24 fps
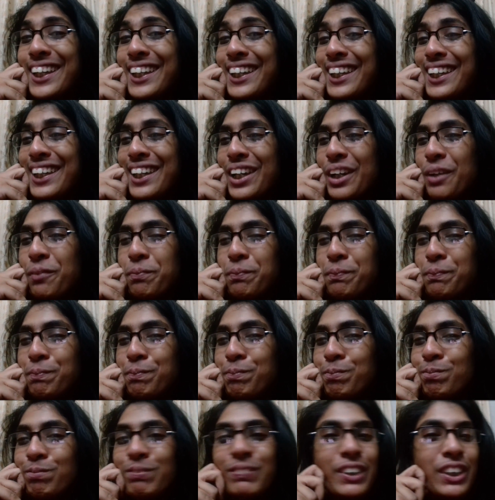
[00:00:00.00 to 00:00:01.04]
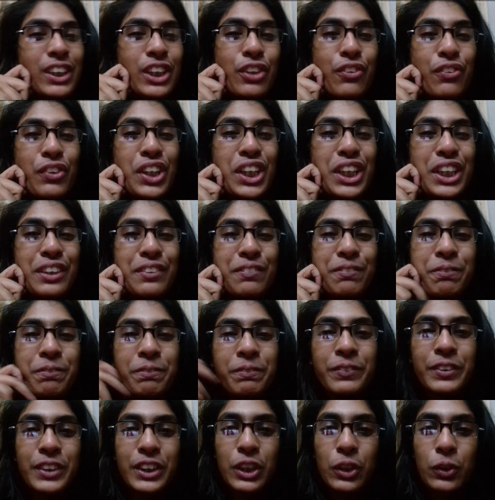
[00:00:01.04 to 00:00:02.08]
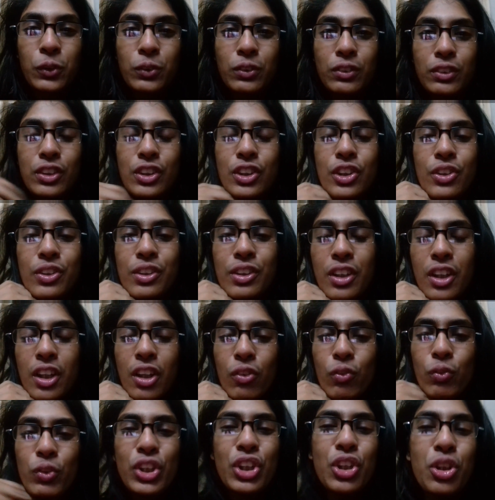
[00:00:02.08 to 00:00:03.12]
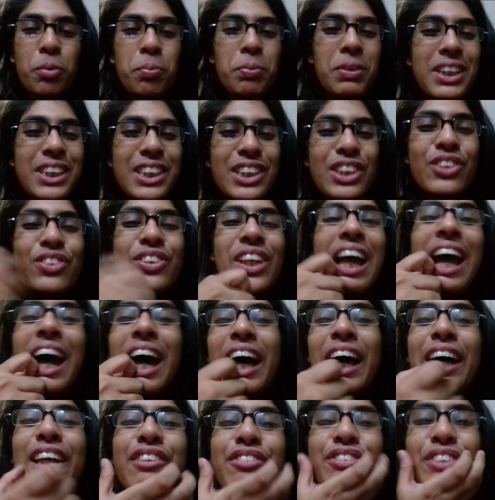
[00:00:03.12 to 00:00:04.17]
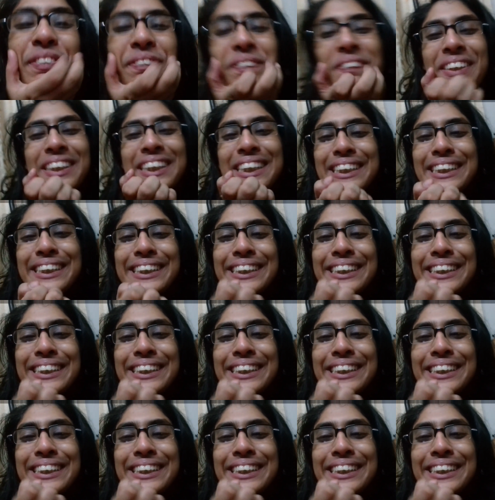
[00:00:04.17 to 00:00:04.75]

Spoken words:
I hope you will. So, will you please do that for me?